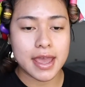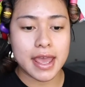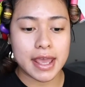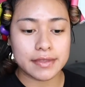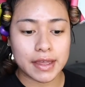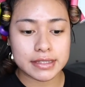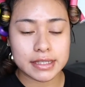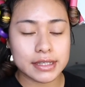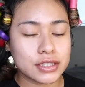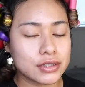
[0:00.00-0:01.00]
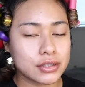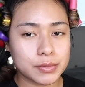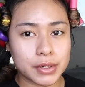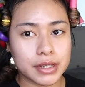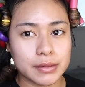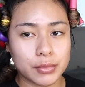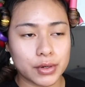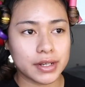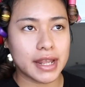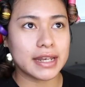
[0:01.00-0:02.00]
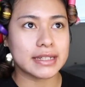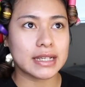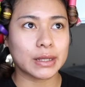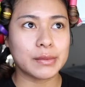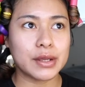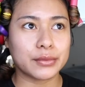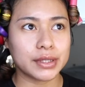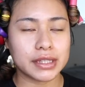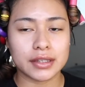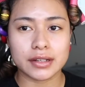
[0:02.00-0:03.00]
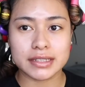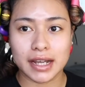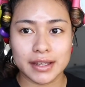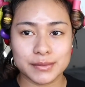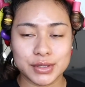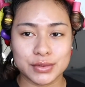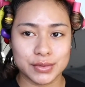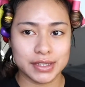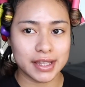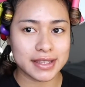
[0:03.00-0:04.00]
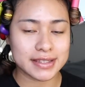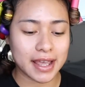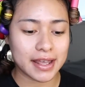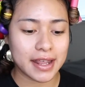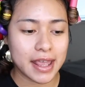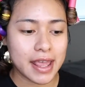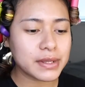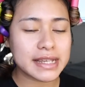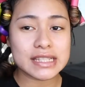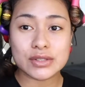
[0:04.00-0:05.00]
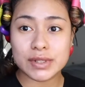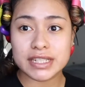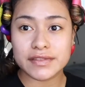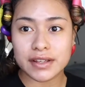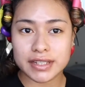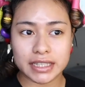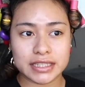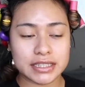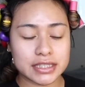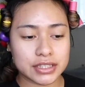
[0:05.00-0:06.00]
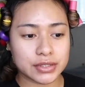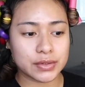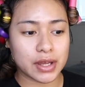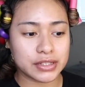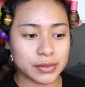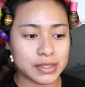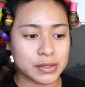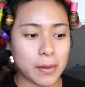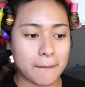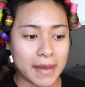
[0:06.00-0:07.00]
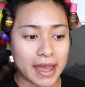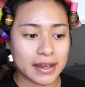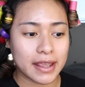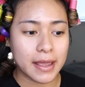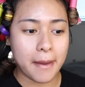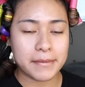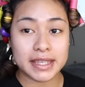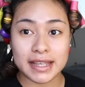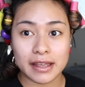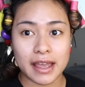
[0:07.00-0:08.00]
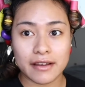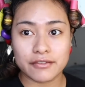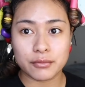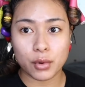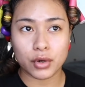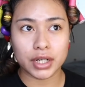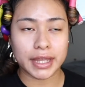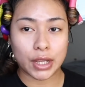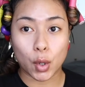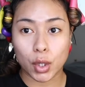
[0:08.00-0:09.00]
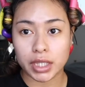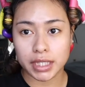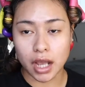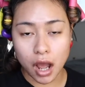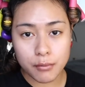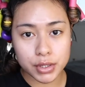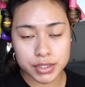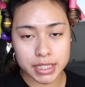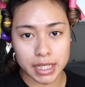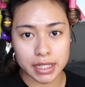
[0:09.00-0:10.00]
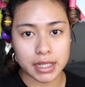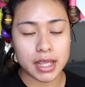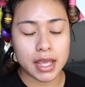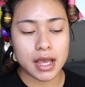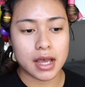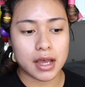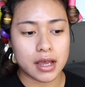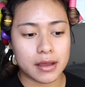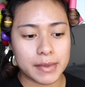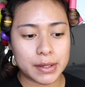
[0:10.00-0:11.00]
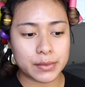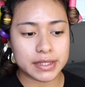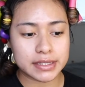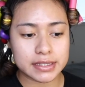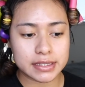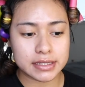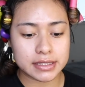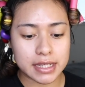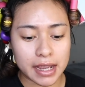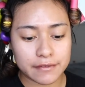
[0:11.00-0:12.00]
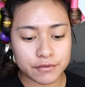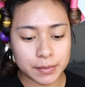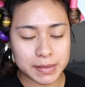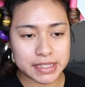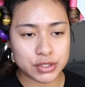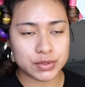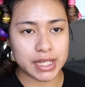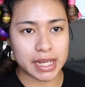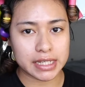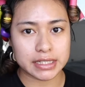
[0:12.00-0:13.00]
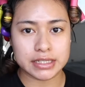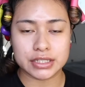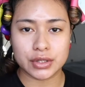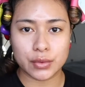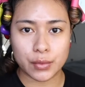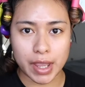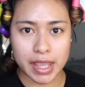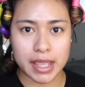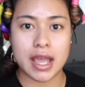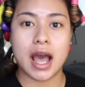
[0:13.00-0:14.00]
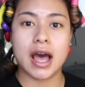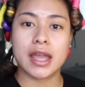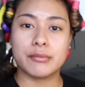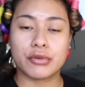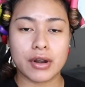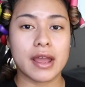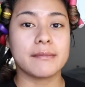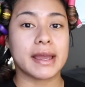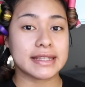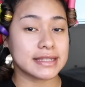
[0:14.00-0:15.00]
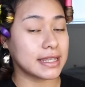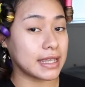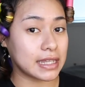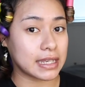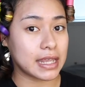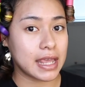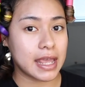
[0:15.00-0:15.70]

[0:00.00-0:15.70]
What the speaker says: and that's like super important. And it took me a really long time to realize that. When I switched foundations to a dewy to a matte, because I have more like oily combo skin, it was time for me to change the way I prime my skin,